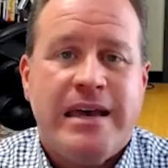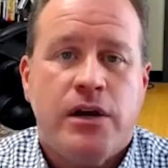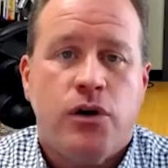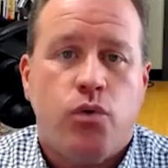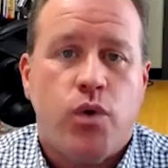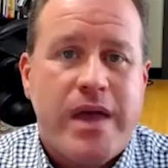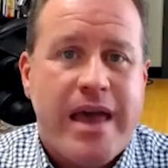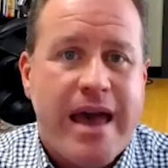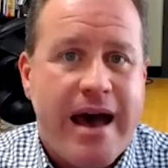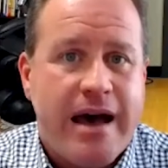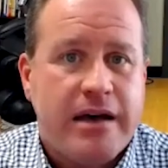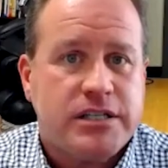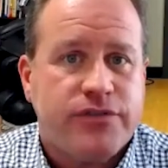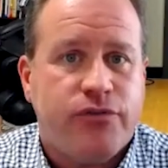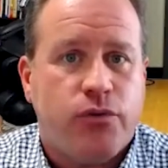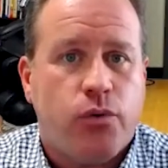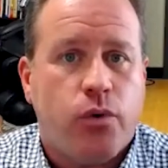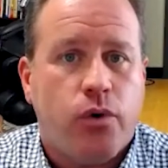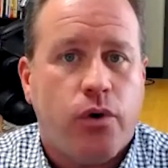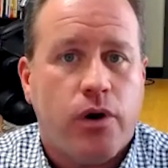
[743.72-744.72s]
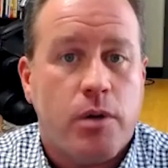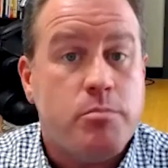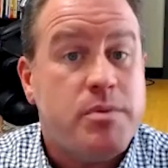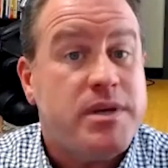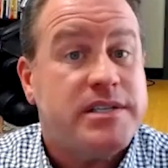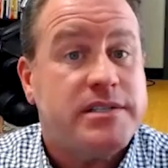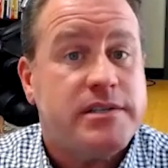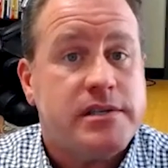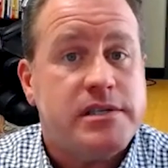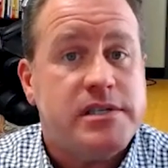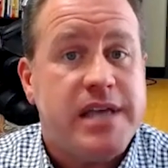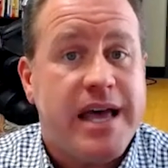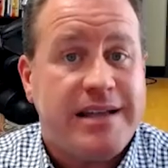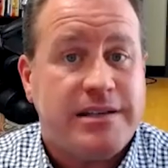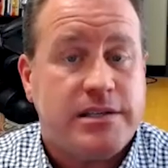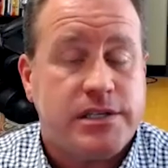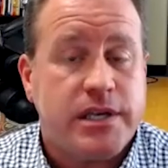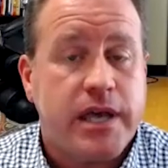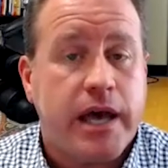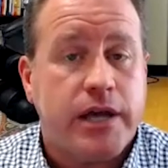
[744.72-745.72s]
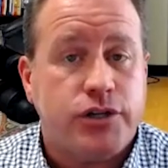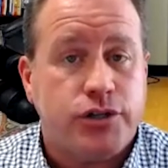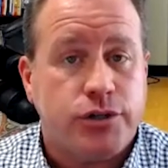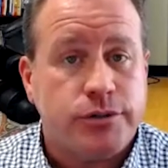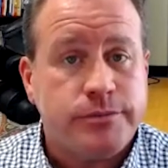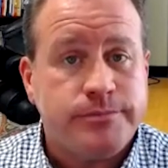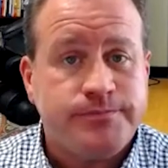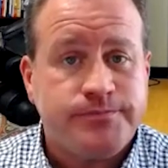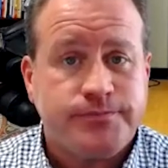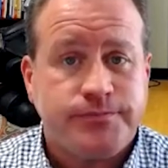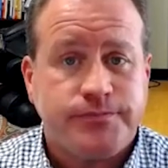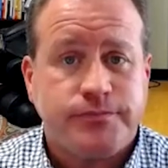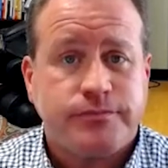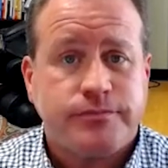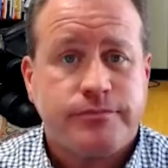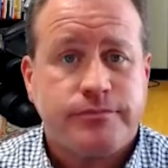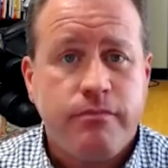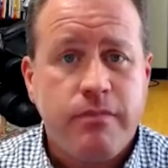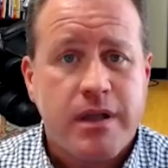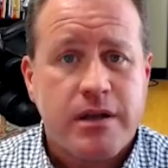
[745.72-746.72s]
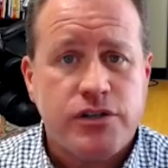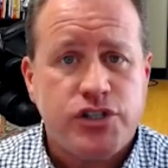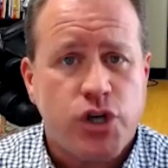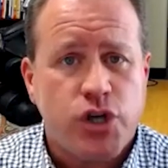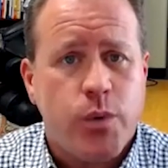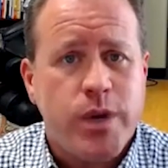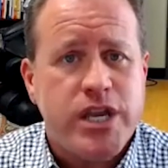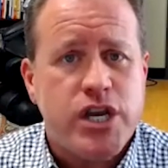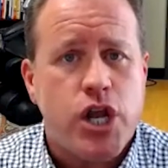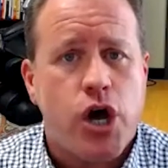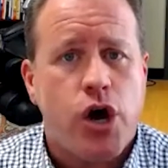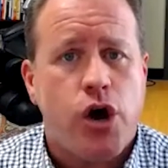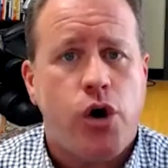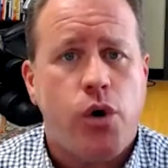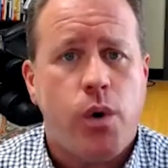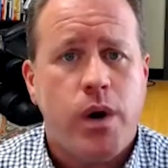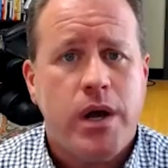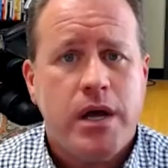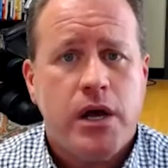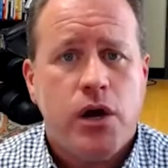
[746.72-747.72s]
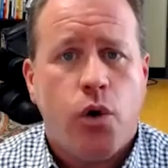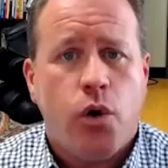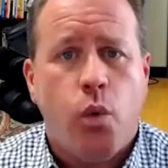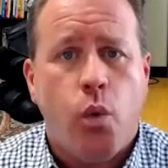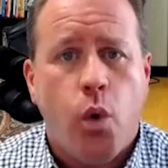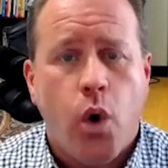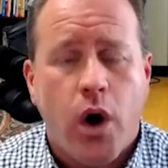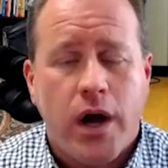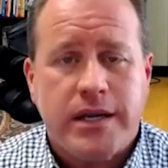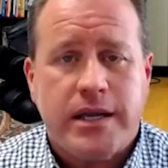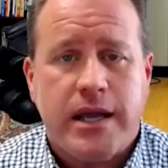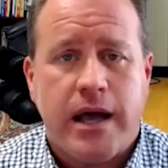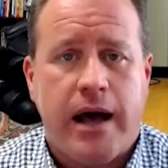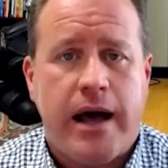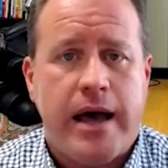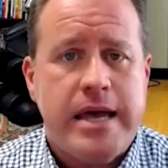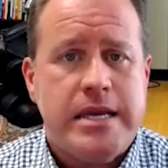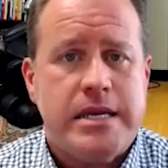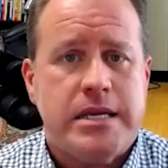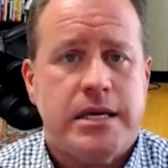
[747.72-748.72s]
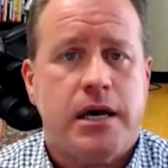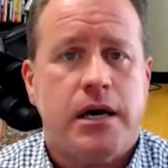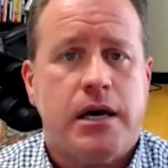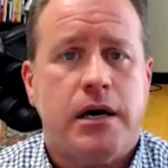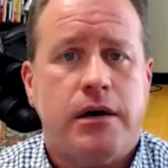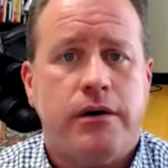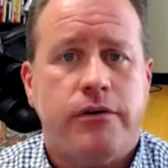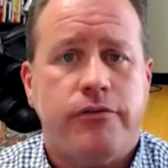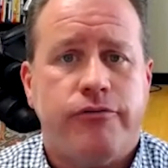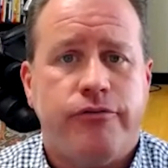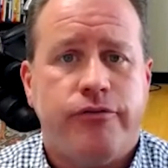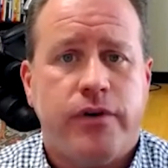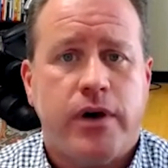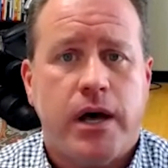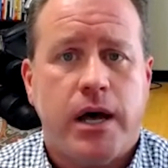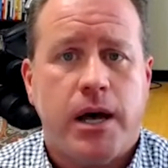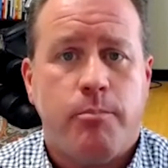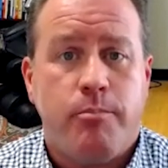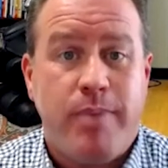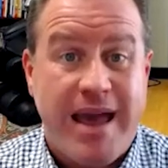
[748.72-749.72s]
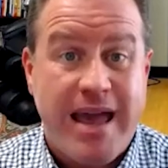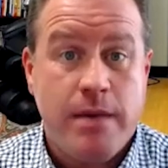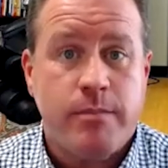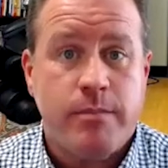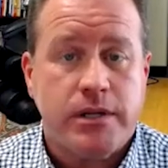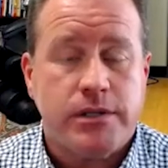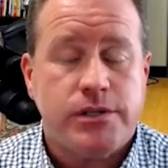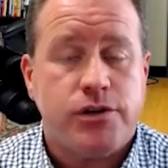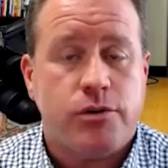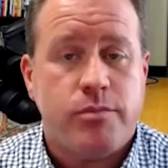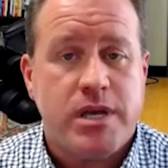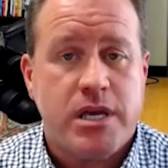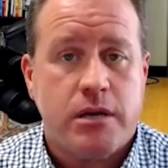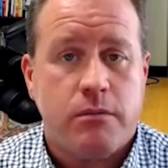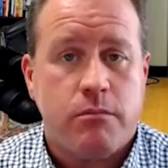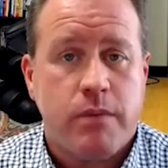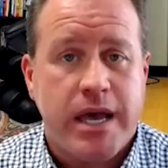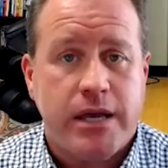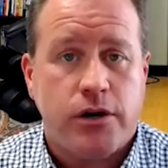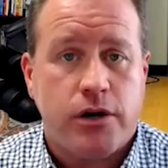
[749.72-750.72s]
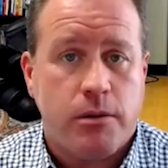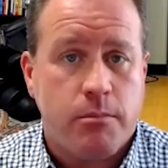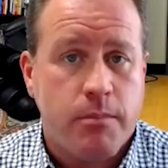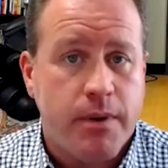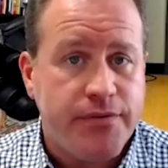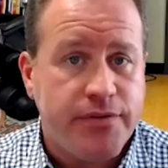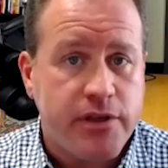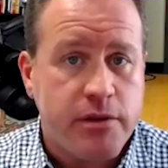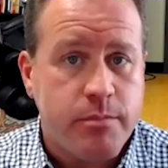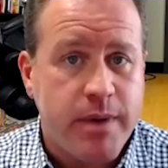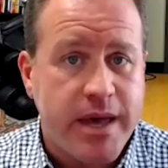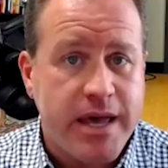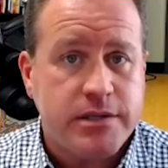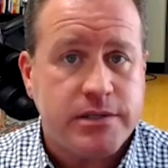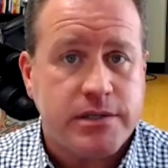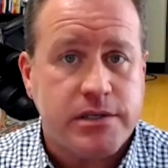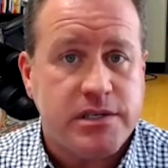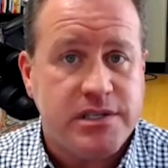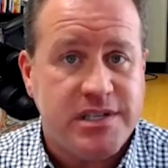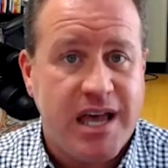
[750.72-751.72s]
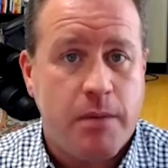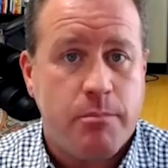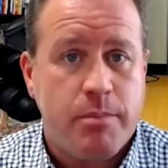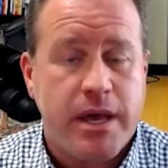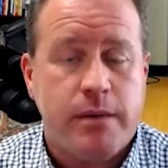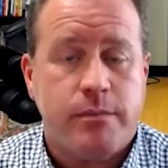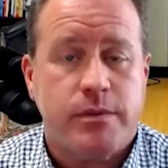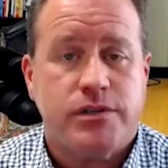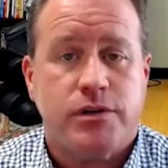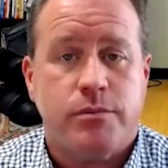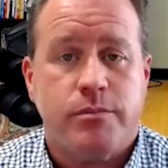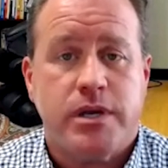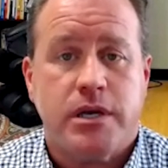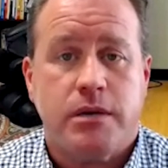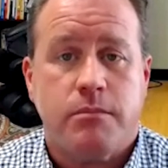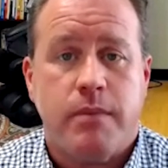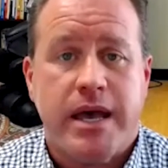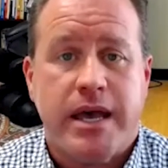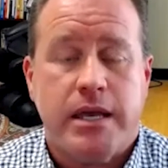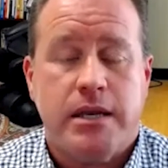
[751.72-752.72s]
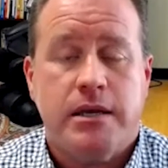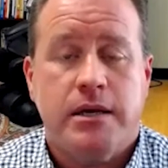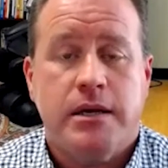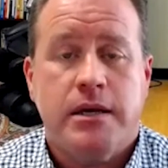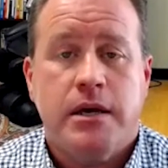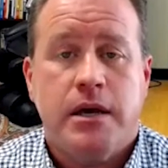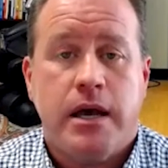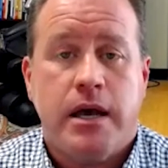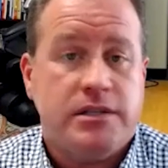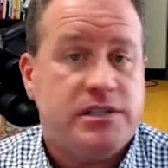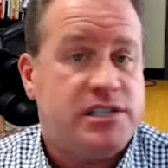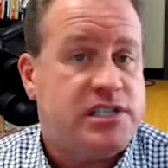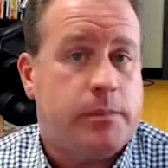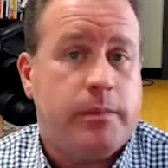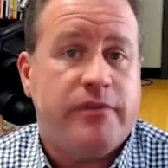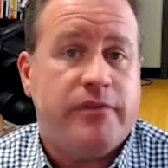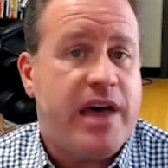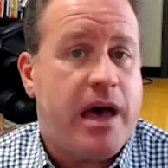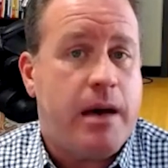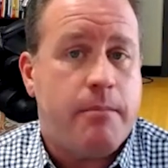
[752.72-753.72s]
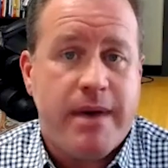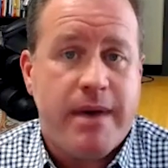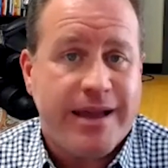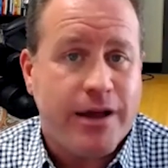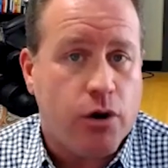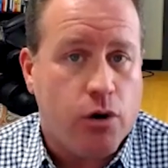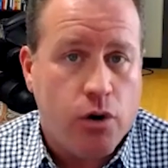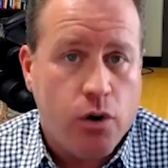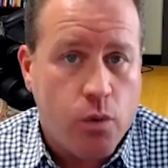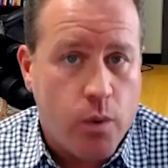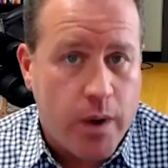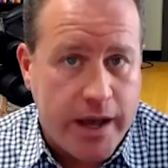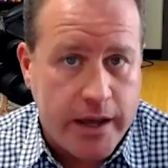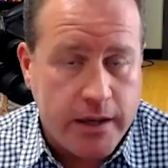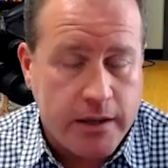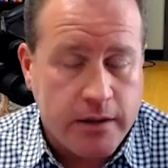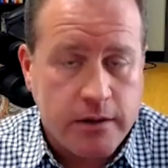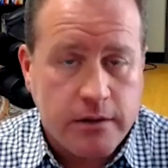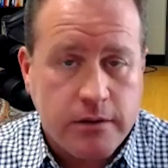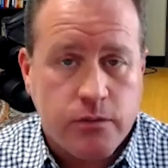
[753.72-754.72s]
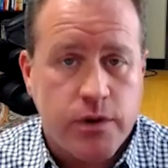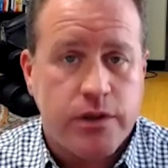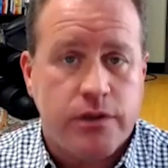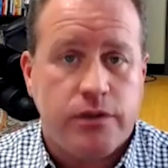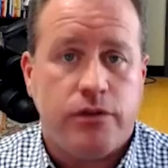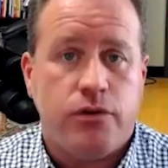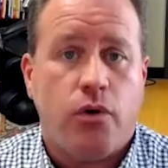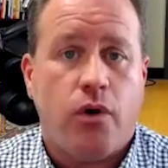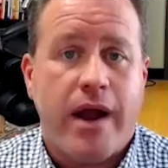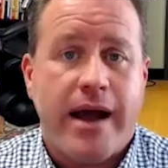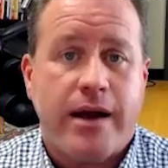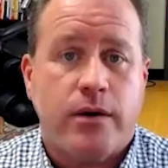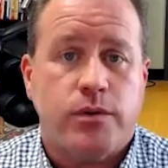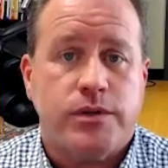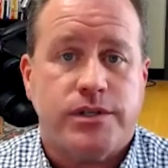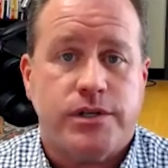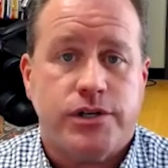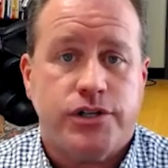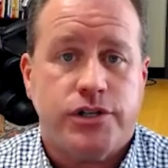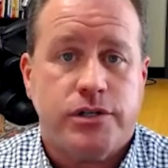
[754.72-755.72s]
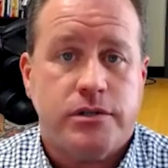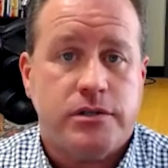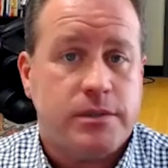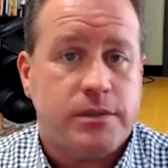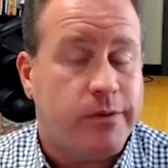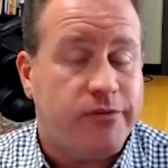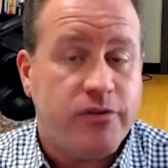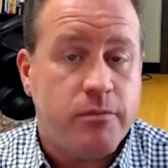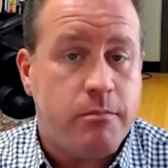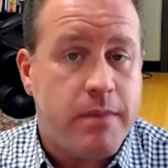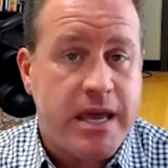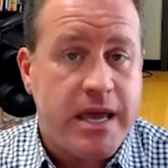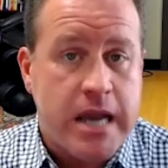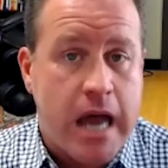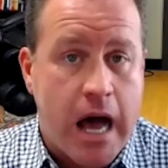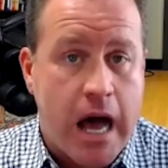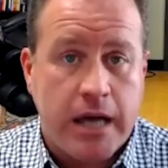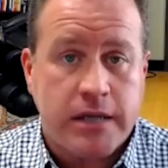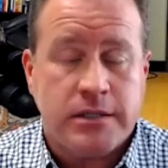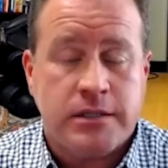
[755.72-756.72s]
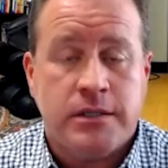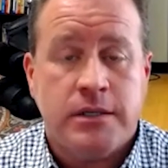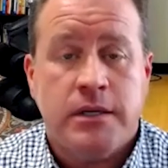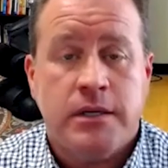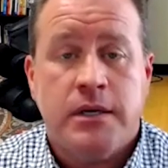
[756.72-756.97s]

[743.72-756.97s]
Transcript: We ask for a business debt schedule. So we know what kind of payments are being made on a monthly basis, debt payments are being made. And some of that may go away with your acquisition, some of it may not.